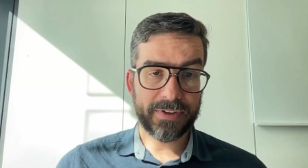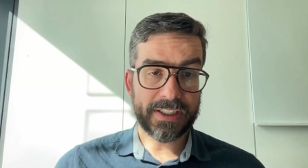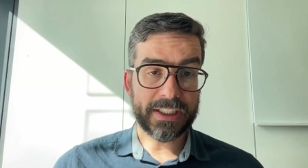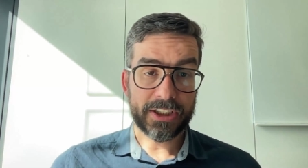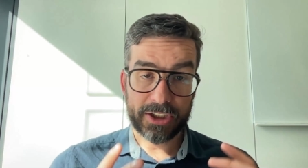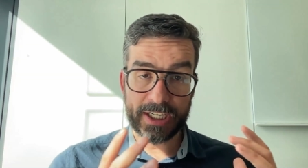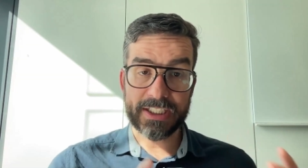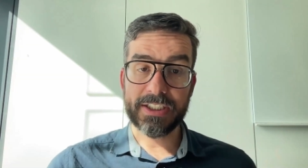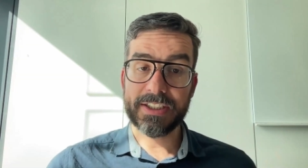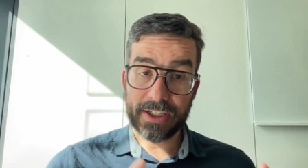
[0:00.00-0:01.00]
really
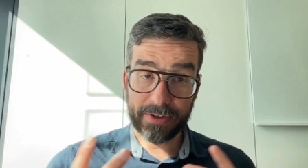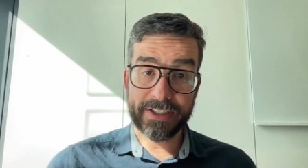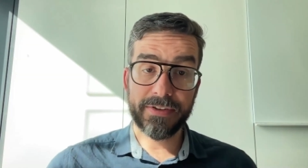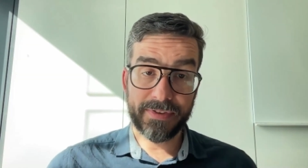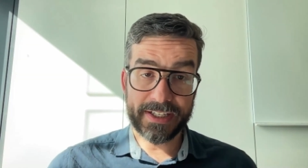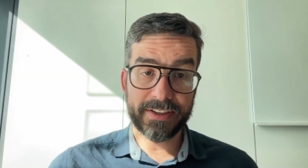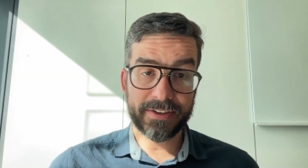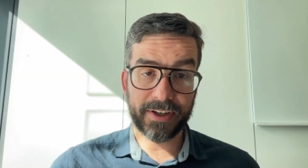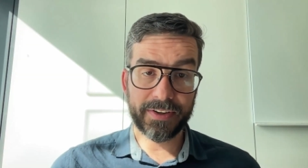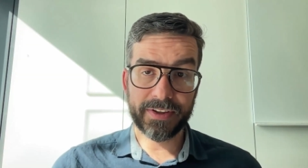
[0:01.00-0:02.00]
changed or innovated
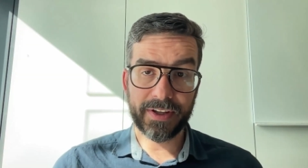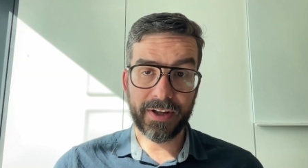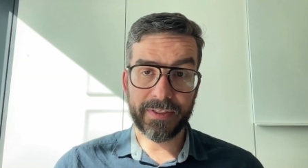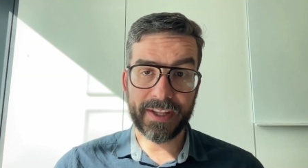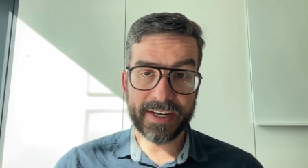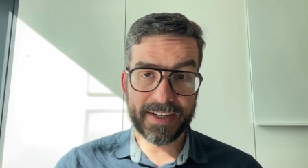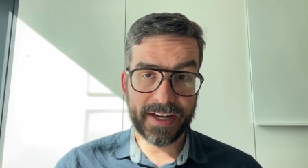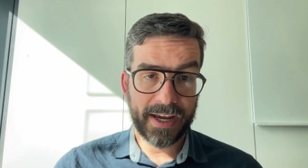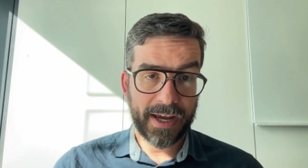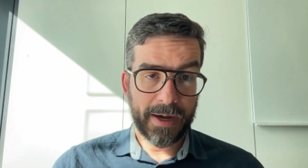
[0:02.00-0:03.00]
on on that.
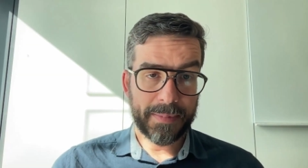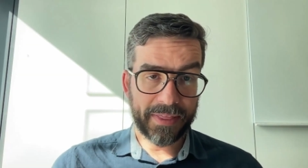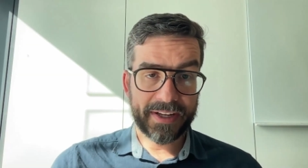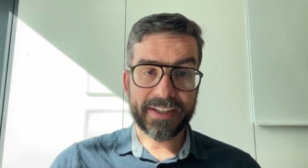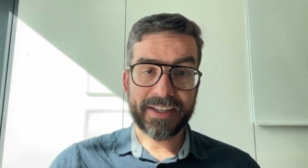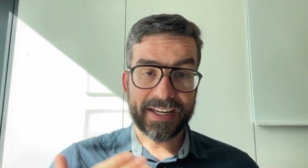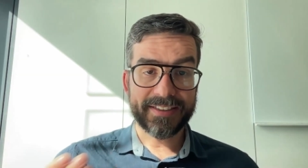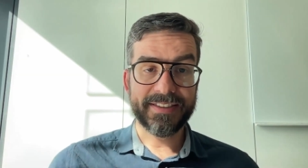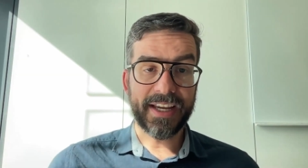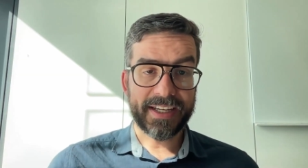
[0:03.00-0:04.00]
But I think the
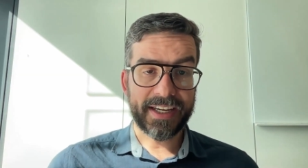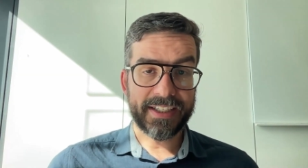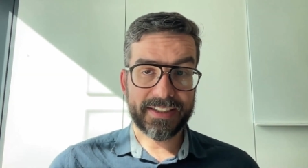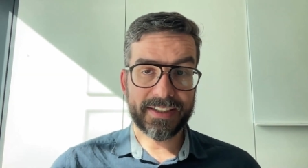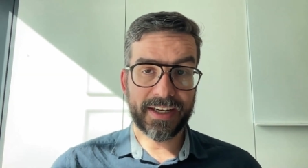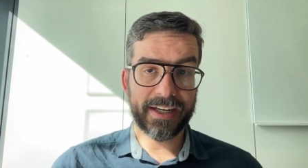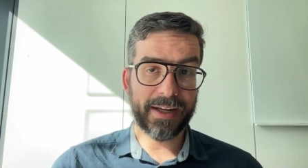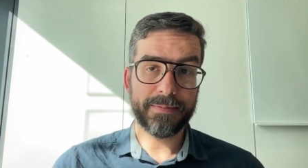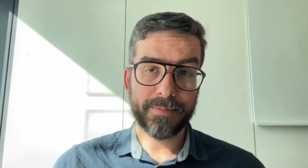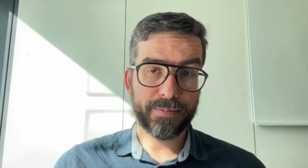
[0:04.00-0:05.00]
next decade, and
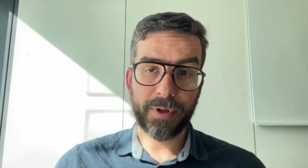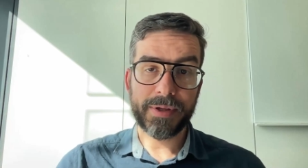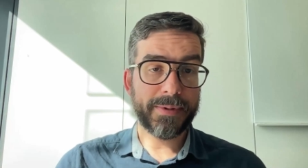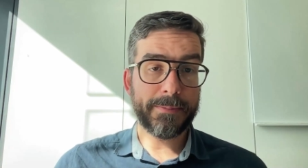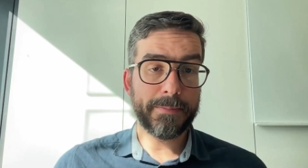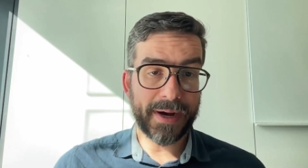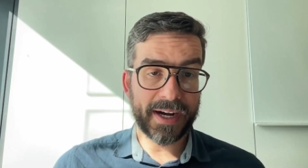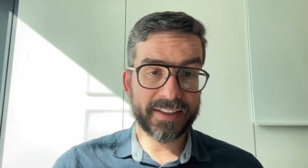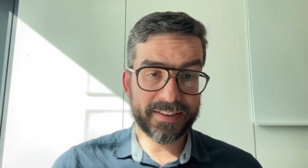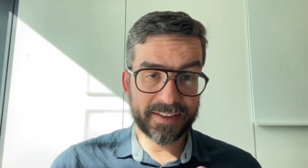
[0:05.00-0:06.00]
I'm probably a bit
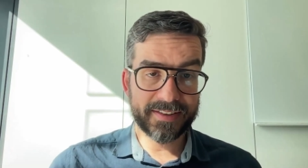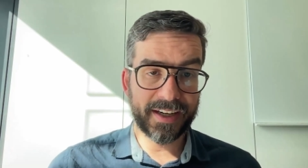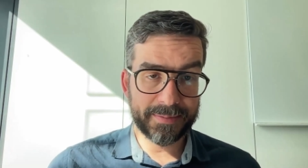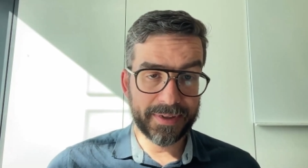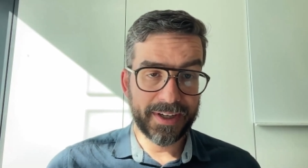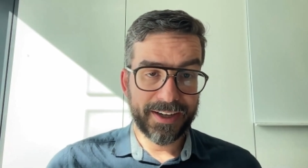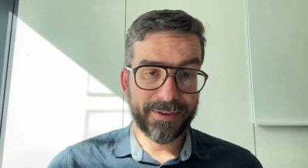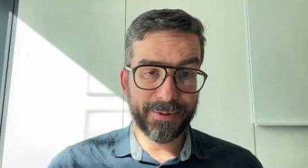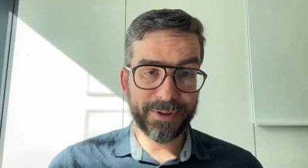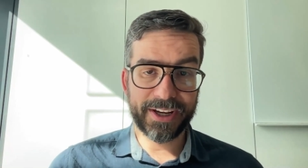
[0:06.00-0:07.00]
biased since I'm
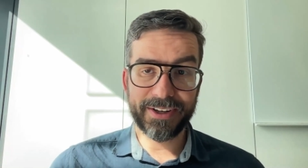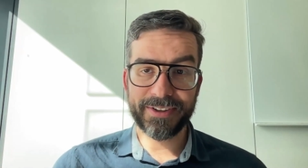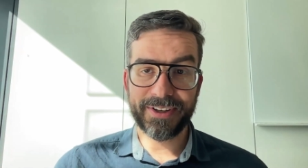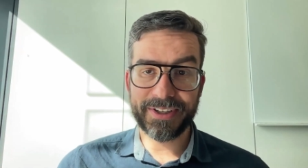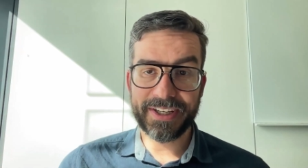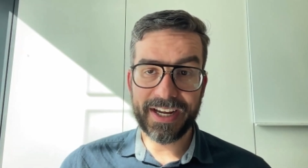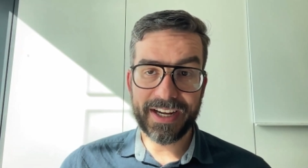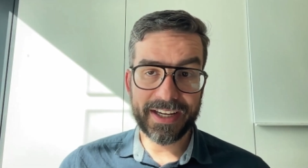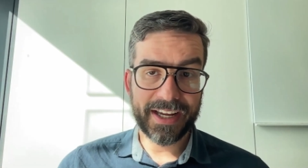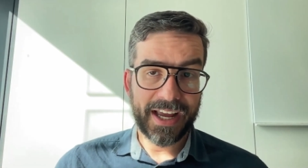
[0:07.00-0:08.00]
working on, on
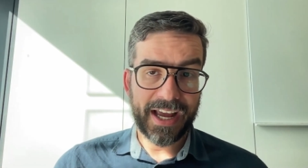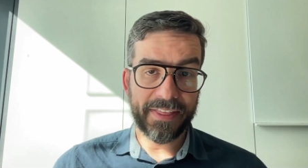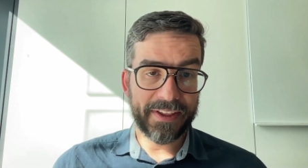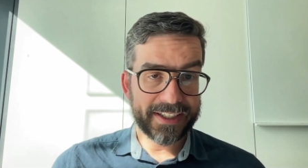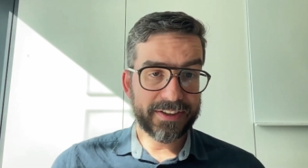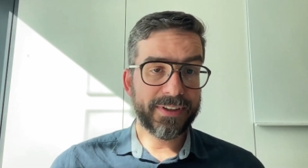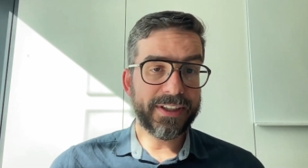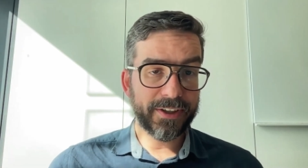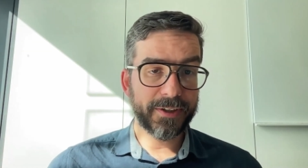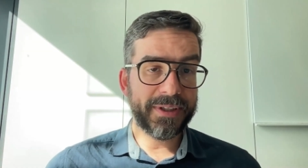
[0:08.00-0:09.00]
AI, I think it's really
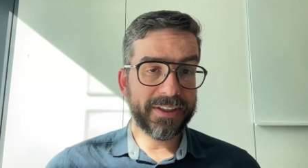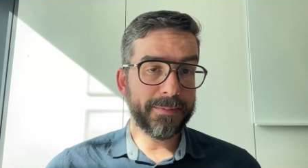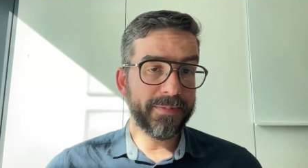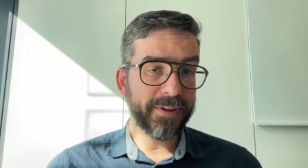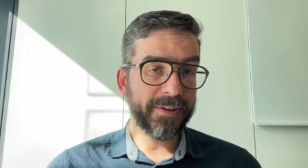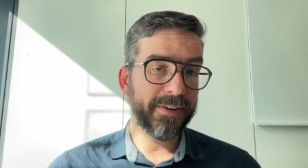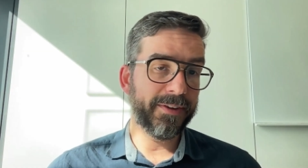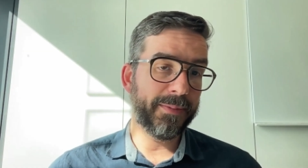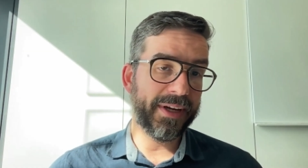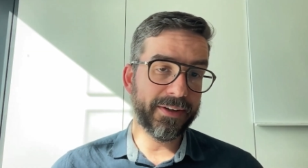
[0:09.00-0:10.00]
going to be the, the, the
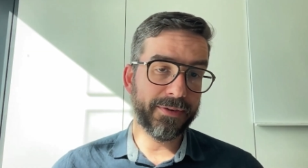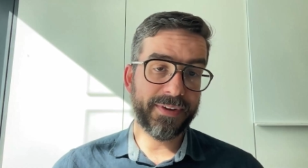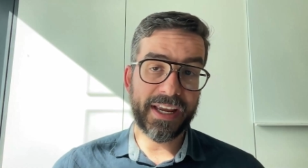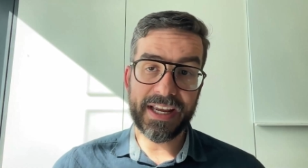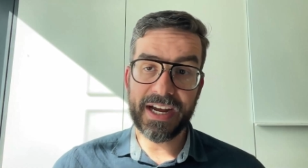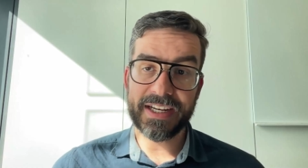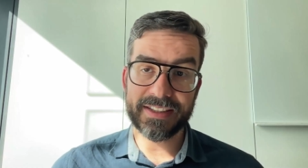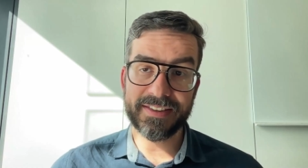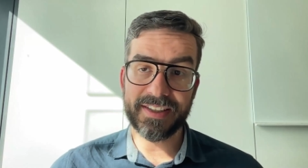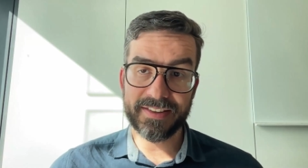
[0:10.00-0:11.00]
domain of AI
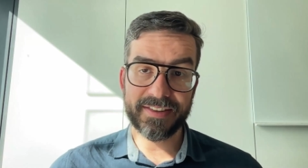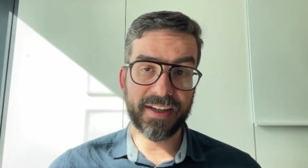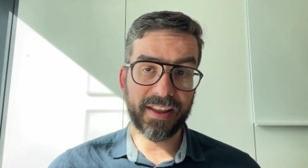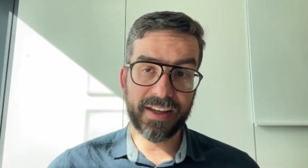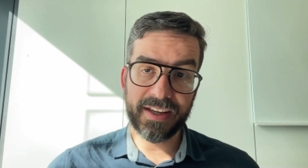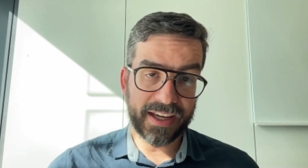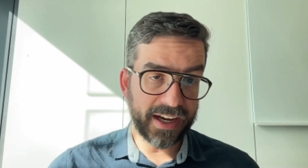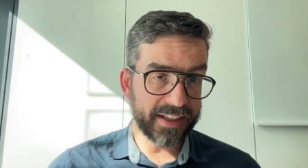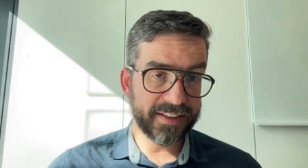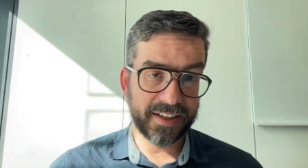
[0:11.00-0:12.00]
and sensing. I think
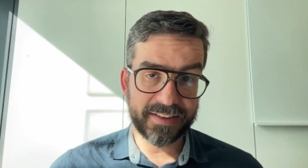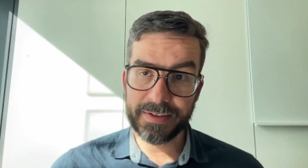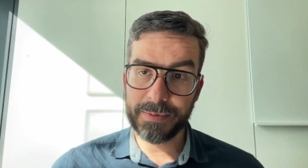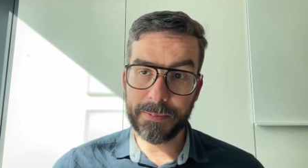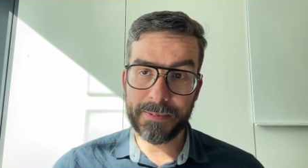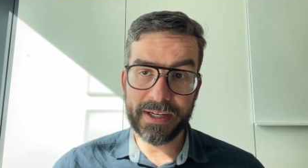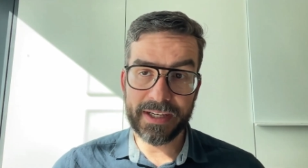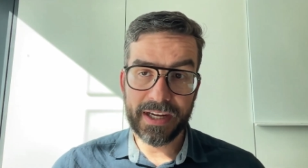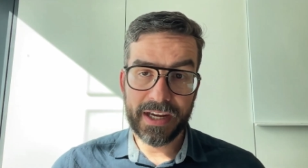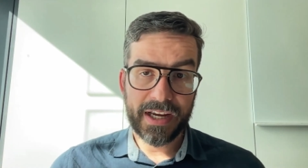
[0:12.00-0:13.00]
AI and sensing will play